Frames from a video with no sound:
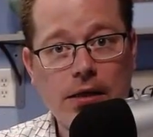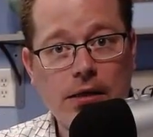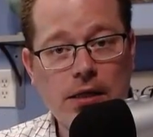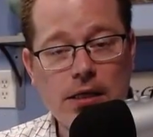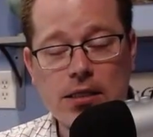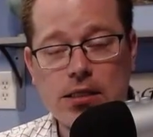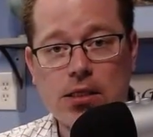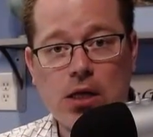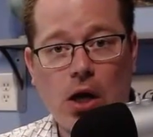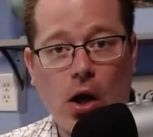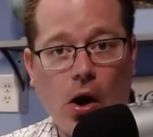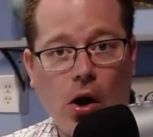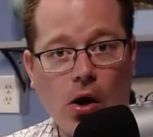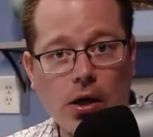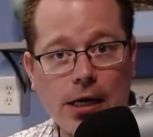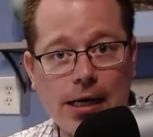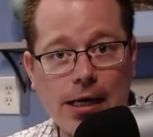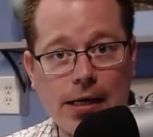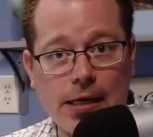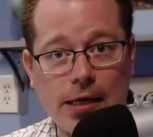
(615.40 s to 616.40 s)
This
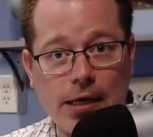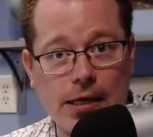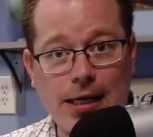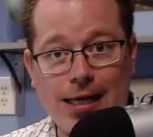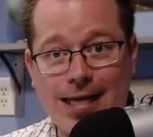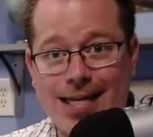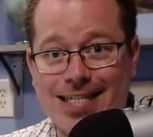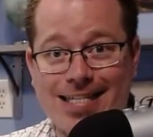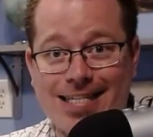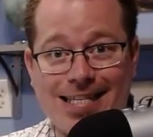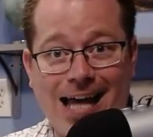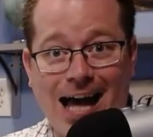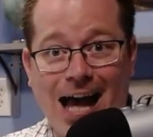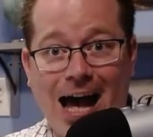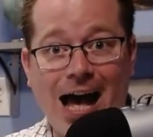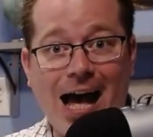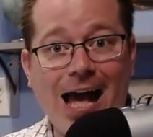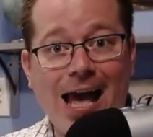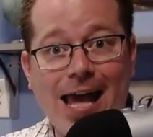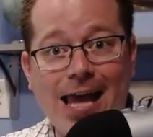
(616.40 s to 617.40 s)
targeted is
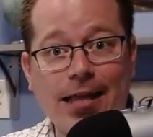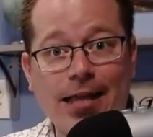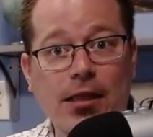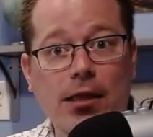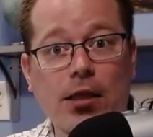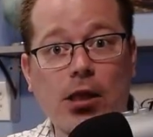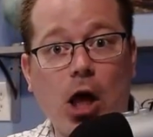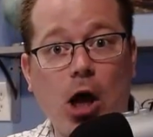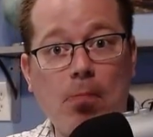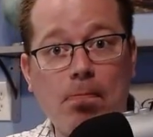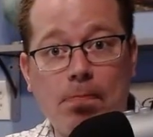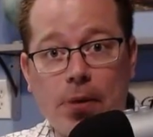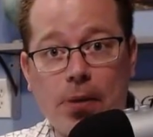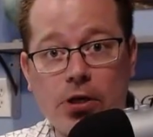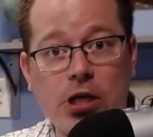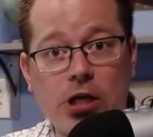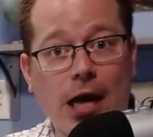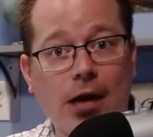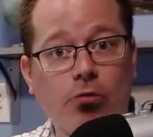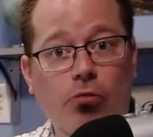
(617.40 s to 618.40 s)
not a lump
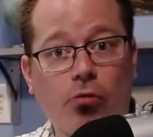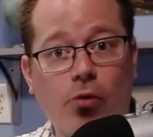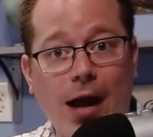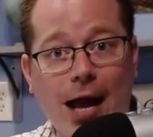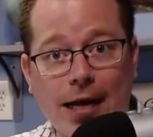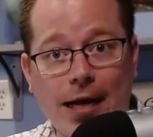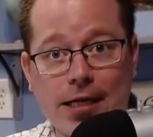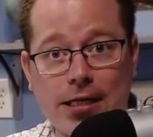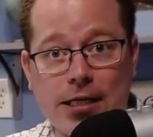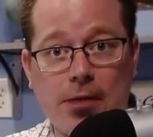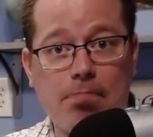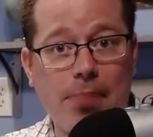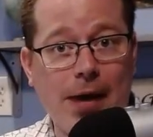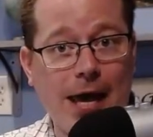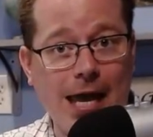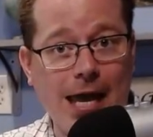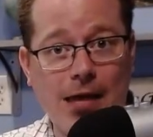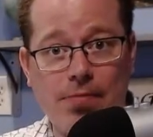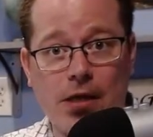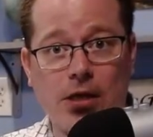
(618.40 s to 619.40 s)
direct
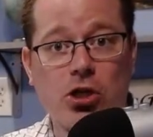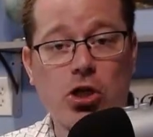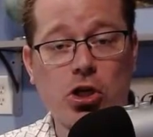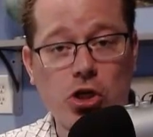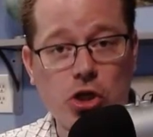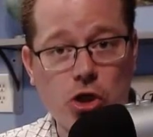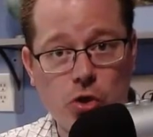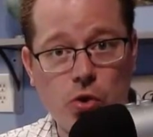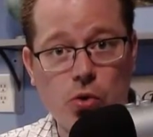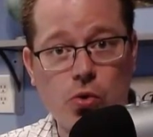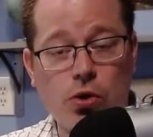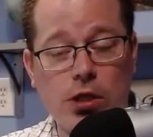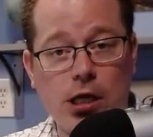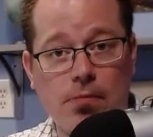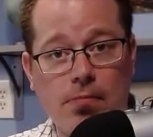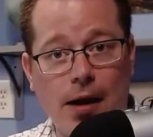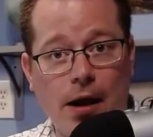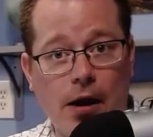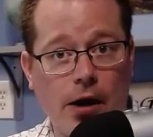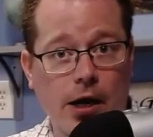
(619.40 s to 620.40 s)
payment to the
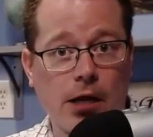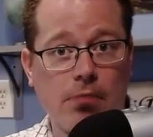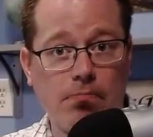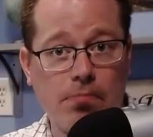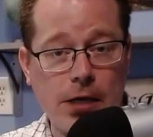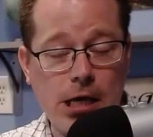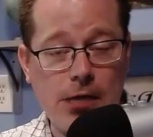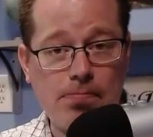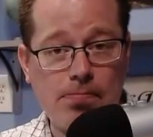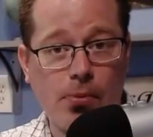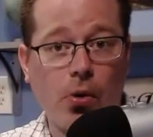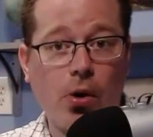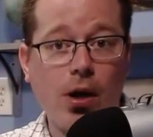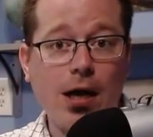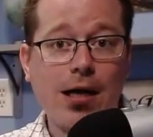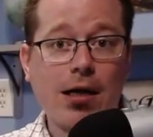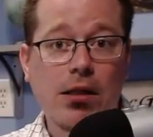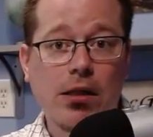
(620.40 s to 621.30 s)
American people